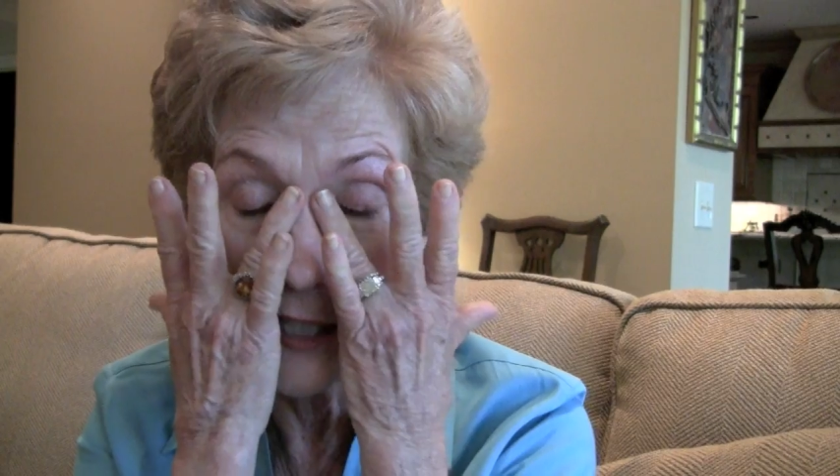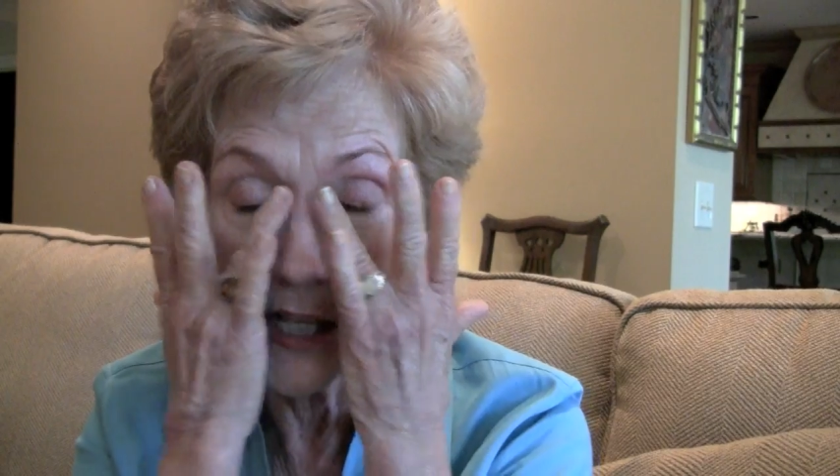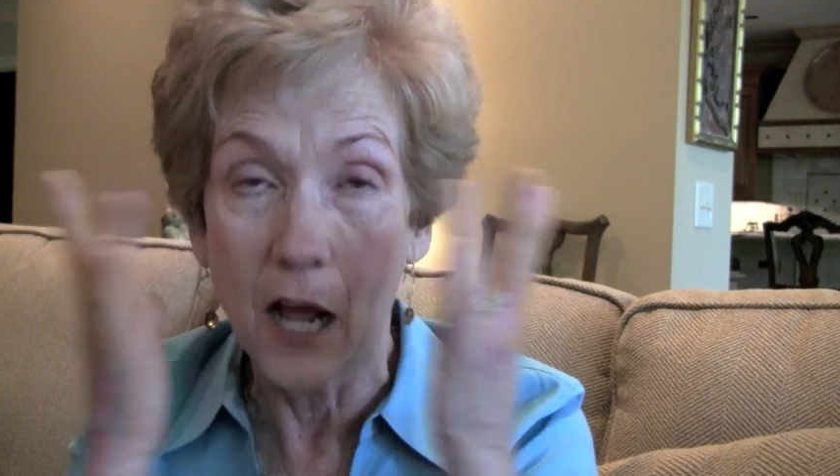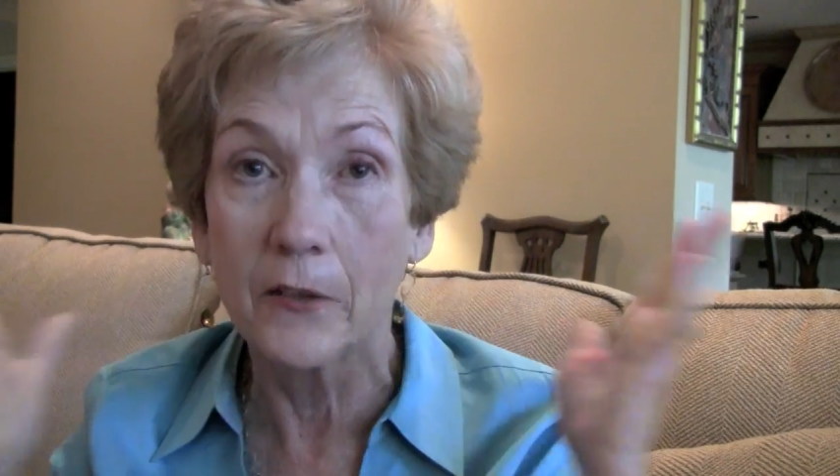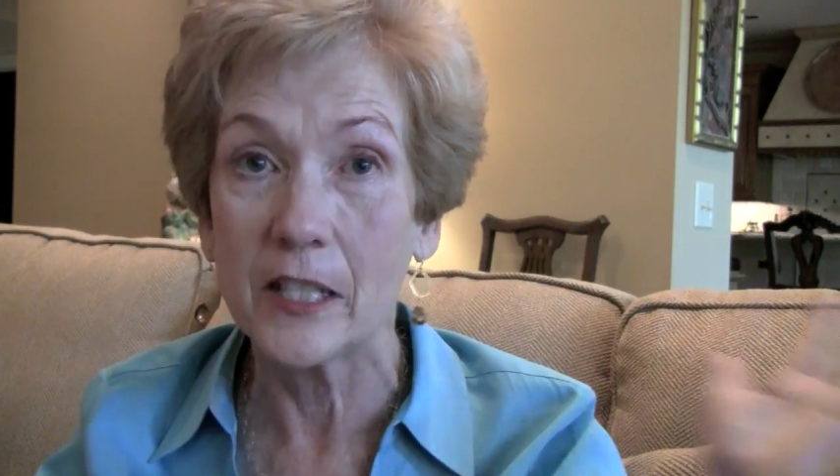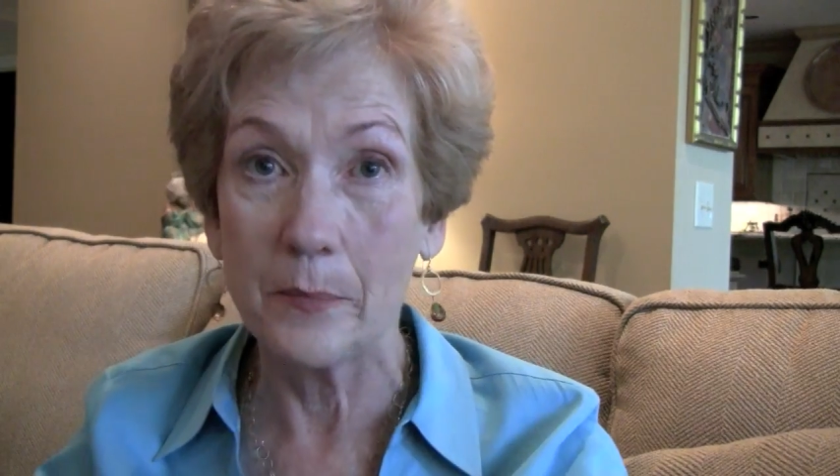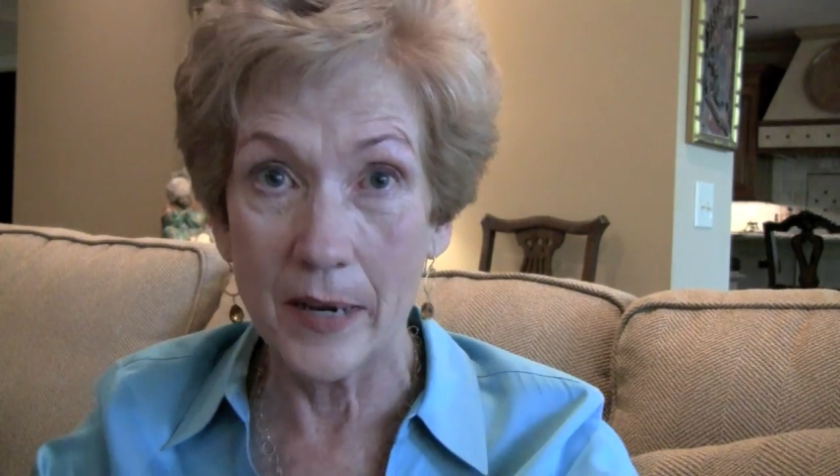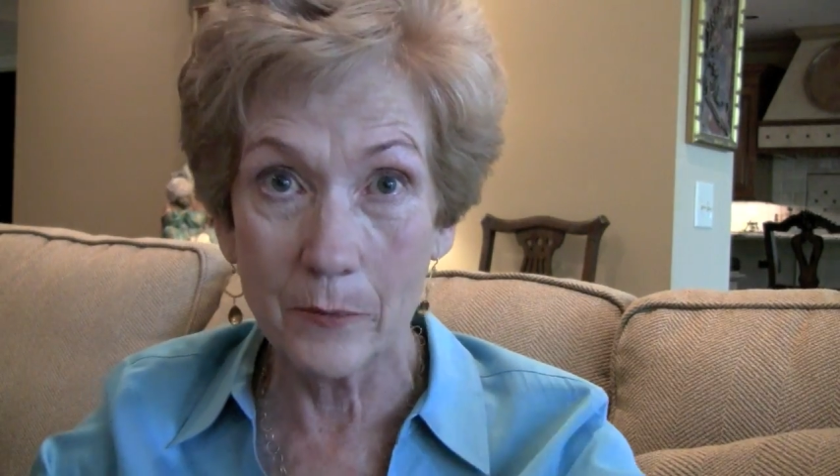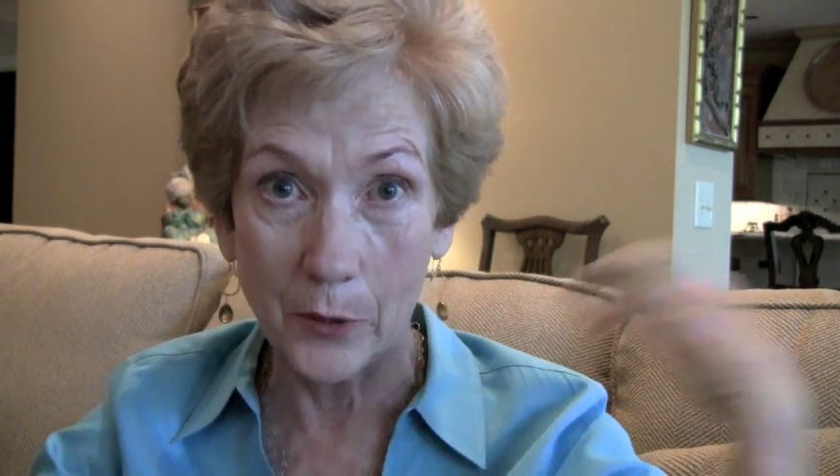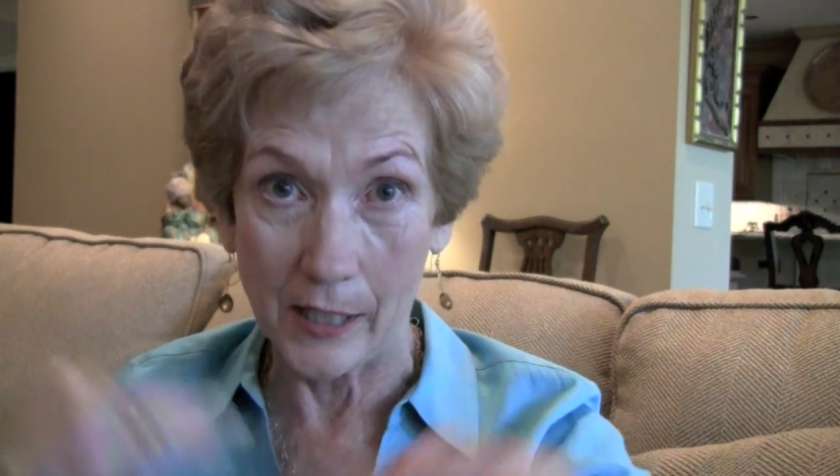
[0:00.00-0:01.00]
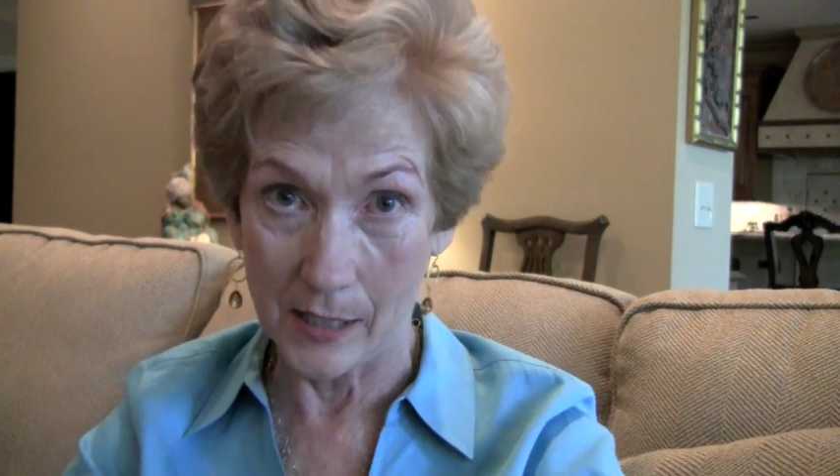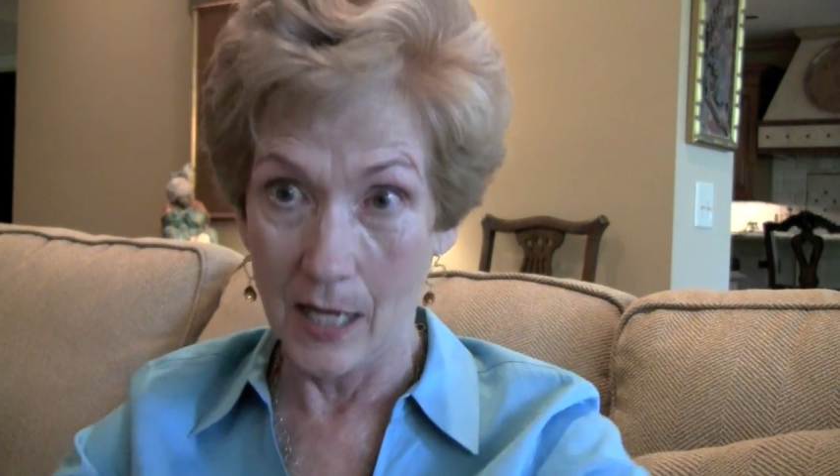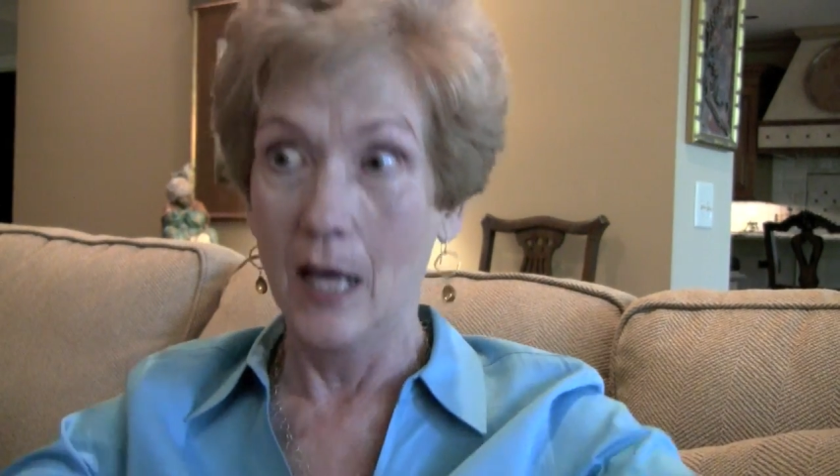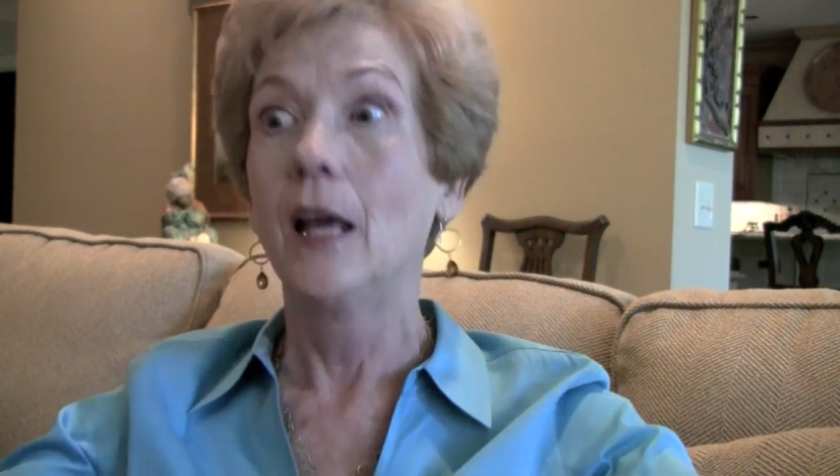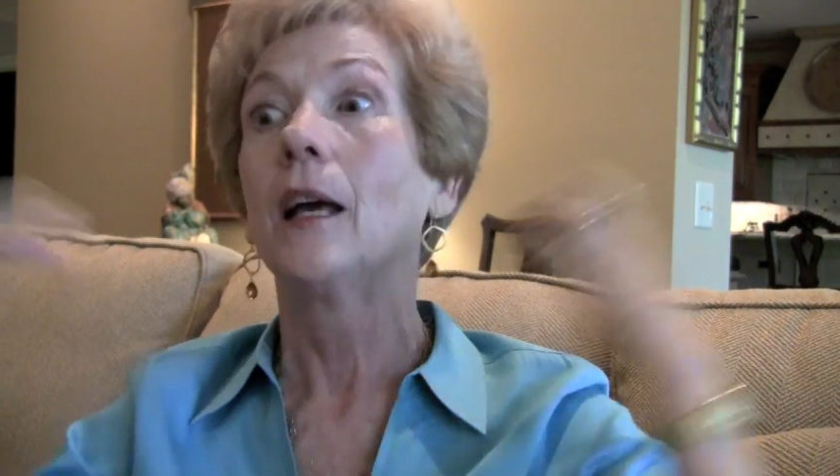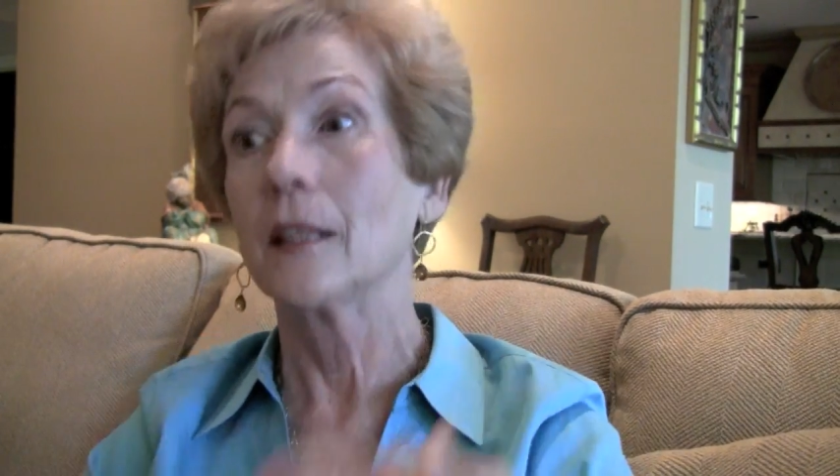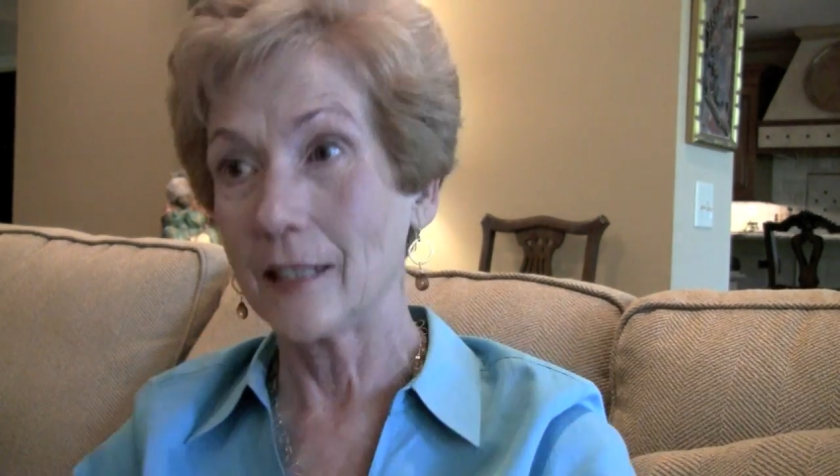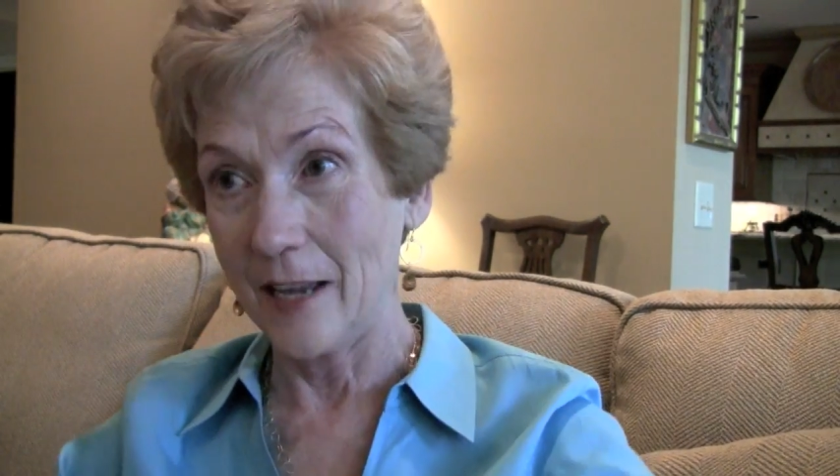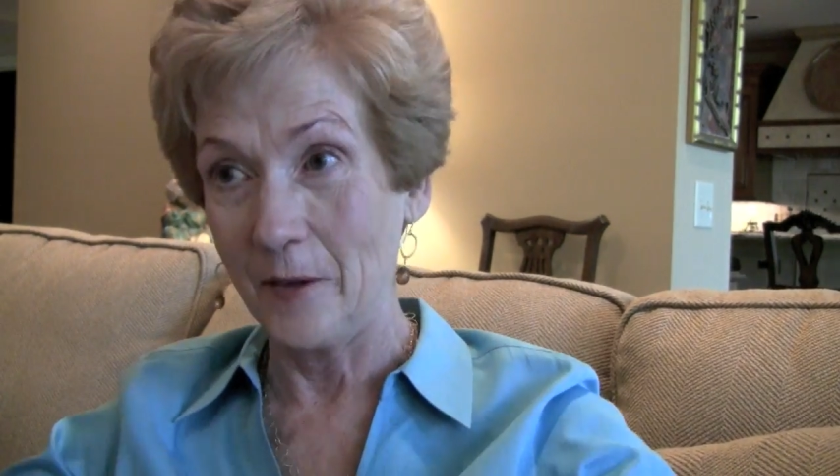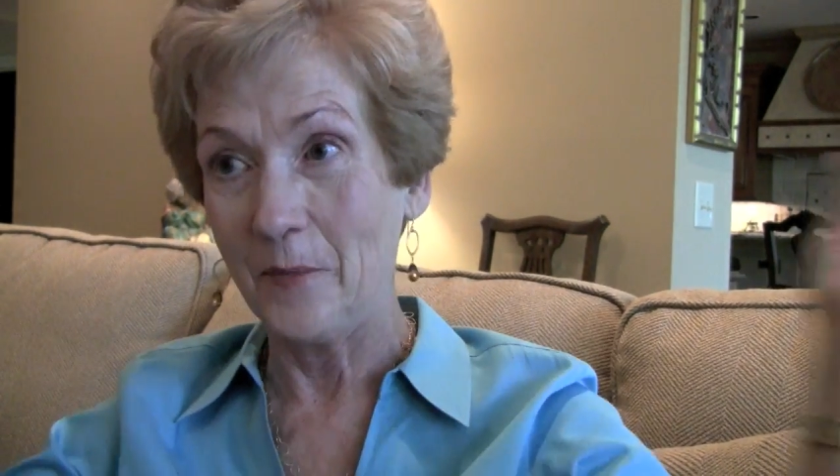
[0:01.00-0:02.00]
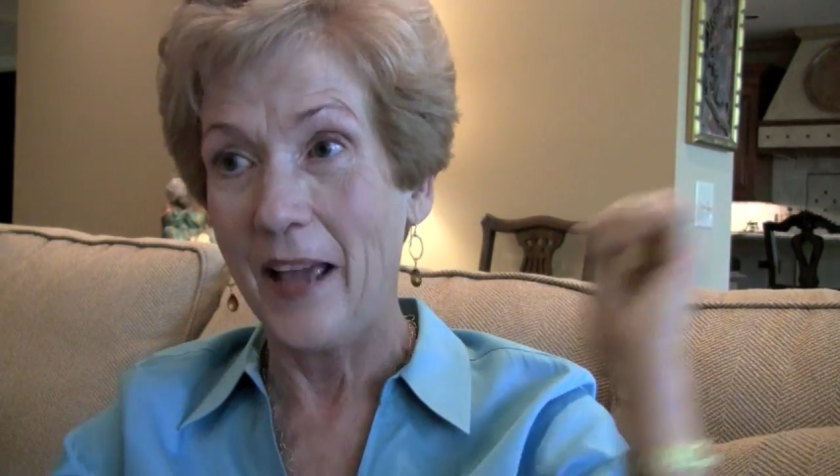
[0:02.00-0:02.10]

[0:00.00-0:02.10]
It's all these memories I got you. coming